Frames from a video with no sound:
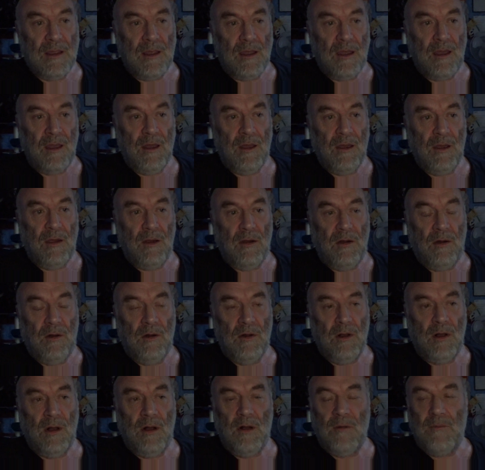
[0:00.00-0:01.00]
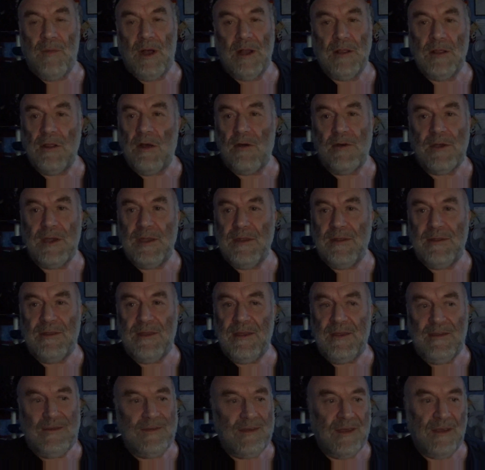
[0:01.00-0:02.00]
my login
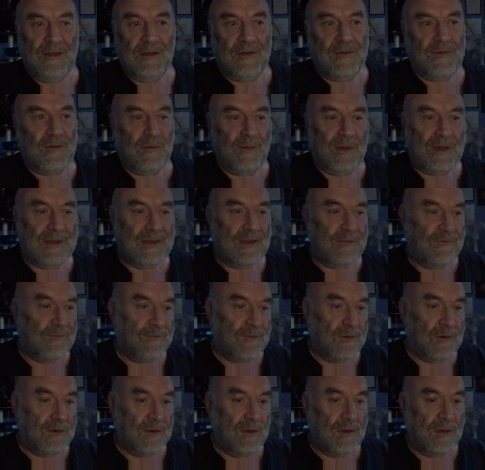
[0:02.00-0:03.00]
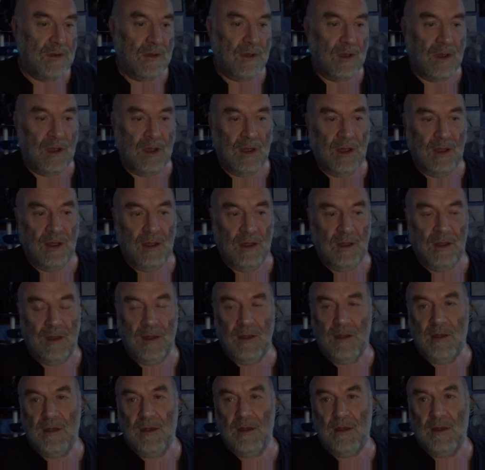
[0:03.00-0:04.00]
details from my different
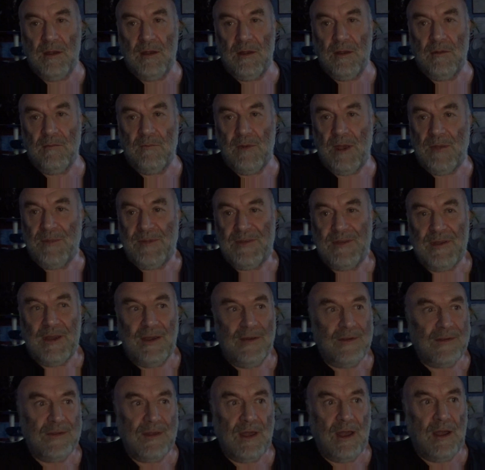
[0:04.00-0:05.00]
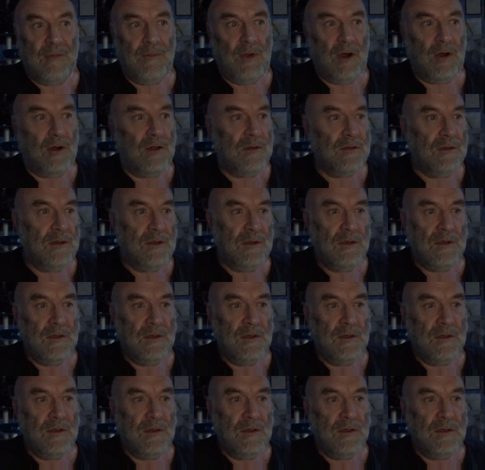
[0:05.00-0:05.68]
websites that I'm on,